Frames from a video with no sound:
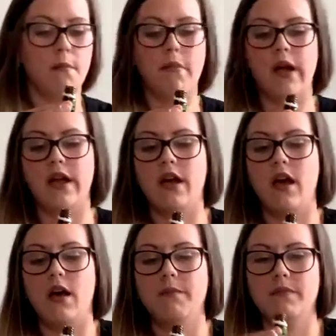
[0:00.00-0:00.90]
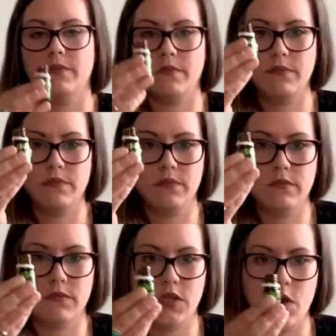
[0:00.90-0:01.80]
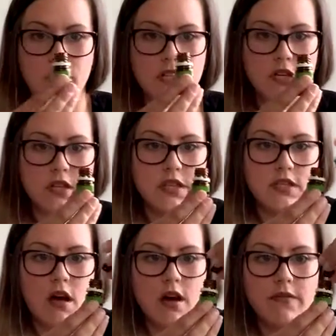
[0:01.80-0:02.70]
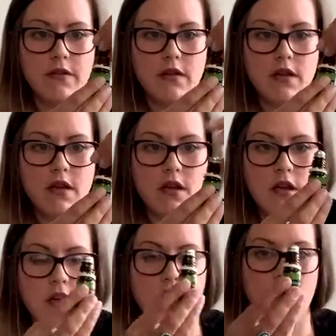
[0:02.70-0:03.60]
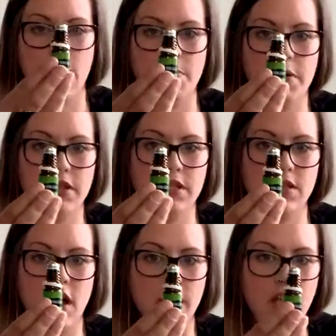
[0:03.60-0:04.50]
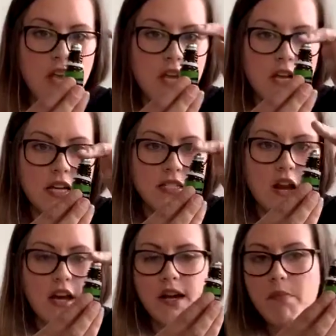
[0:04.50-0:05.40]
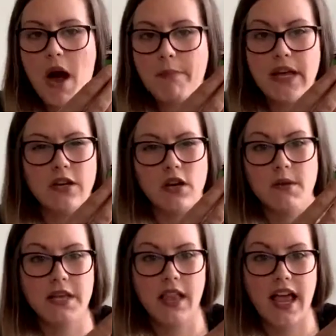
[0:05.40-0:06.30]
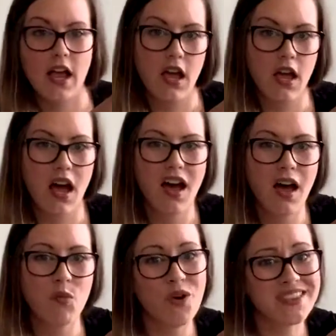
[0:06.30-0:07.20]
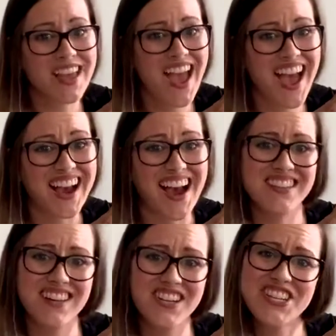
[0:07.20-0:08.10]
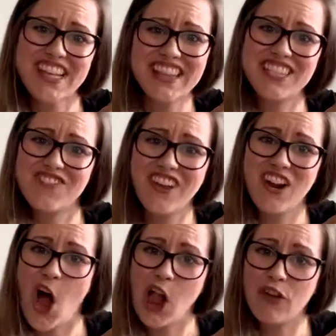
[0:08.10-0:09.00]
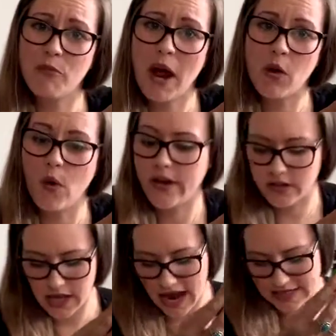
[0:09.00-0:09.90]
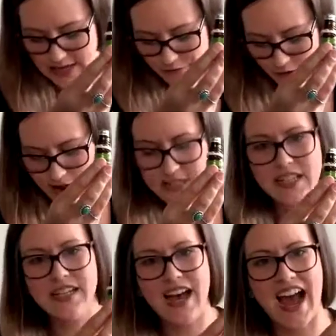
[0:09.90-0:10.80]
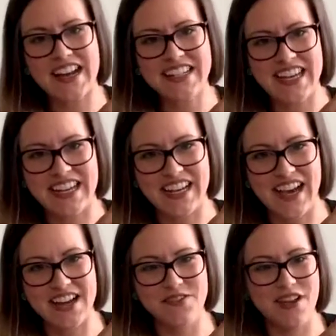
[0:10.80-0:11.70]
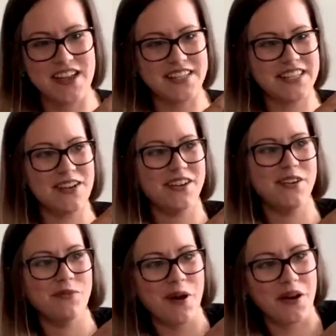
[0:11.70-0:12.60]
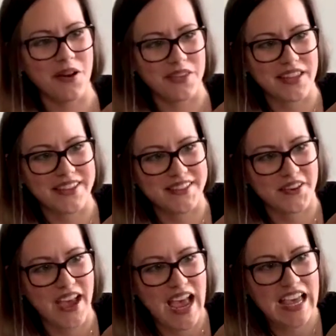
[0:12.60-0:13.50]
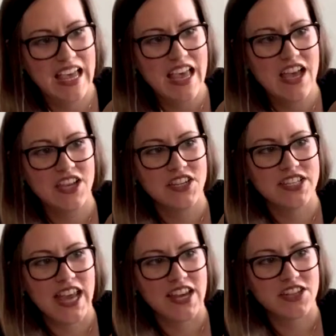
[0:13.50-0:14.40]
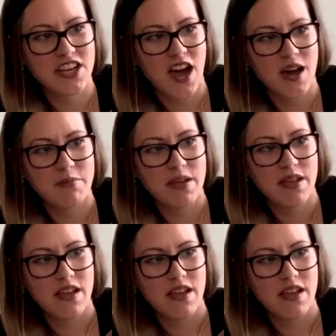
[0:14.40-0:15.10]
But so we took this off. You're gonna put this on. It's not gonna pop in. You're gonna be like, what the heck? I thought you said this fit all of my oils. I did, friend. I did. I do not steer you wrong on these, okay? You take your top.